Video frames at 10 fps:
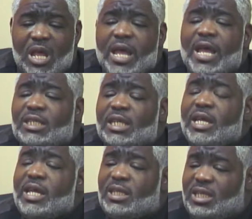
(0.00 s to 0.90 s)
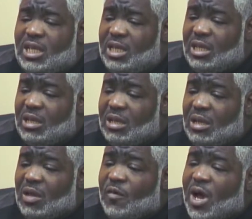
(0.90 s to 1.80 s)
It's easy
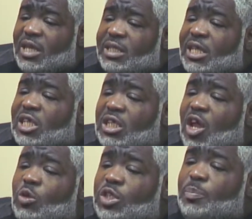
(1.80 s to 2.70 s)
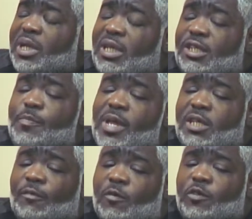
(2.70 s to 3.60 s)
for us as adults to be
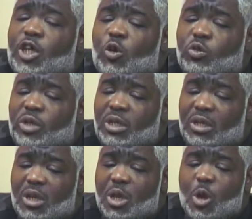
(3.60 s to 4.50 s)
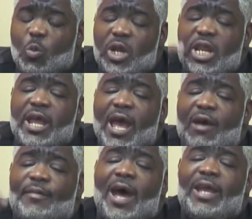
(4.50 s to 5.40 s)
dismissive of children when they
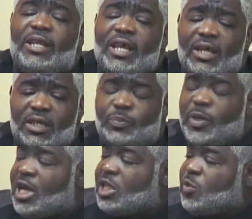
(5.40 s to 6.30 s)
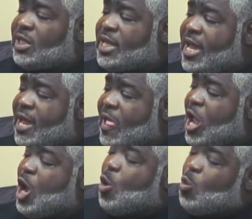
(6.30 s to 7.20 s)
have ideas because we say,
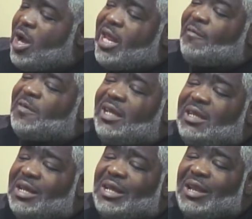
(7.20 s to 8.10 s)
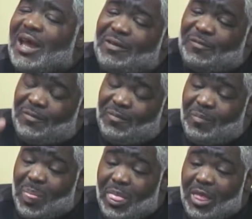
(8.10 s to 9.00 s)
what have they done in life?
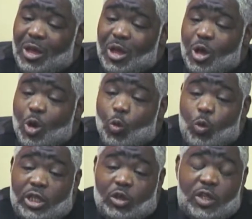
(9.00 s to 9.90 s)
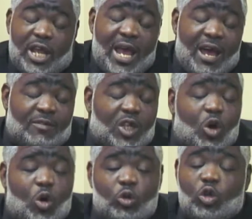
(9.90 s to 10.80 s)
What do they have to
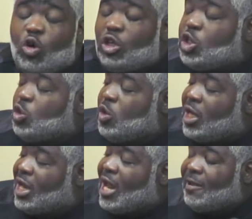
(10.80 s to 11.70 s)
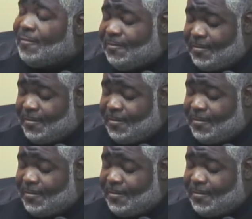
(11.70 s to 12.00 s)
hold on to in life?